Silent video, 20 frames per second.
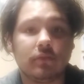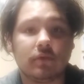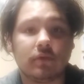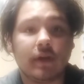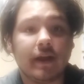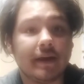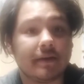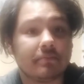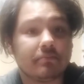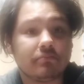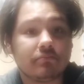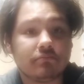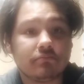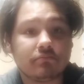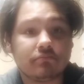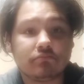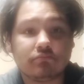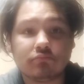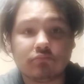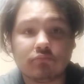Hey,
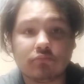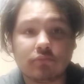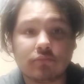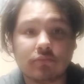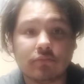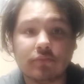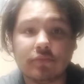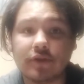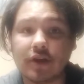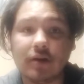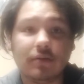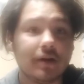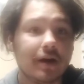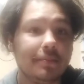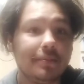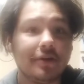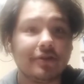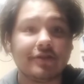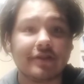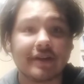
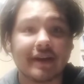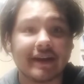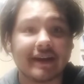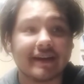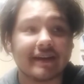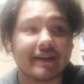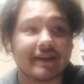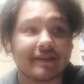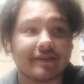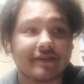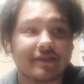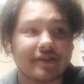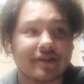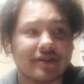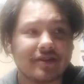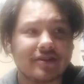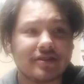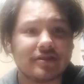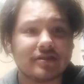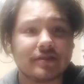don't upload today, Lee.
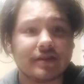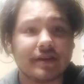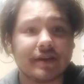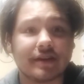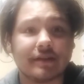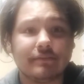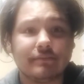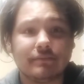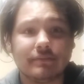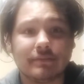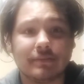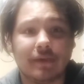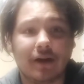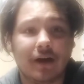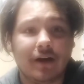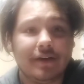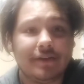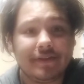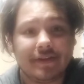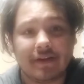So yeah,
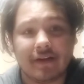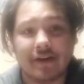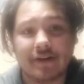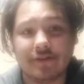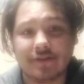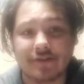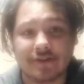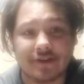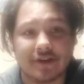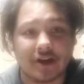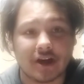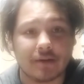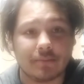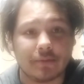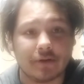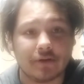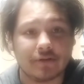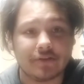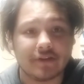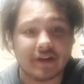honestly, I did the
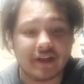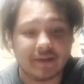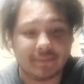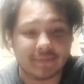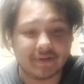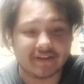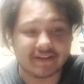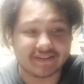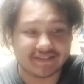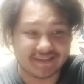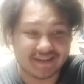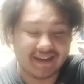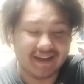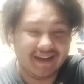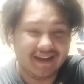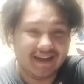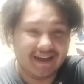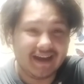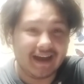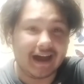upload today because
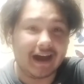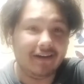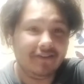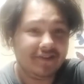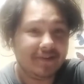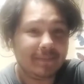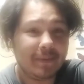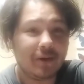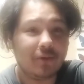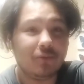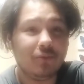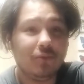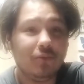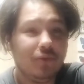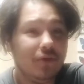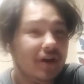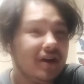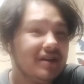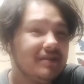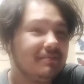I was about
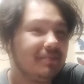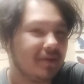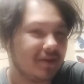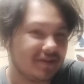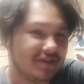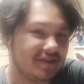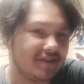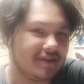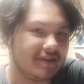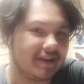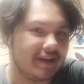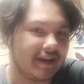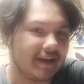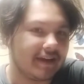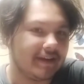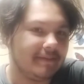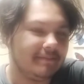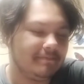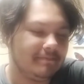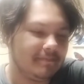one person
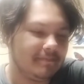today.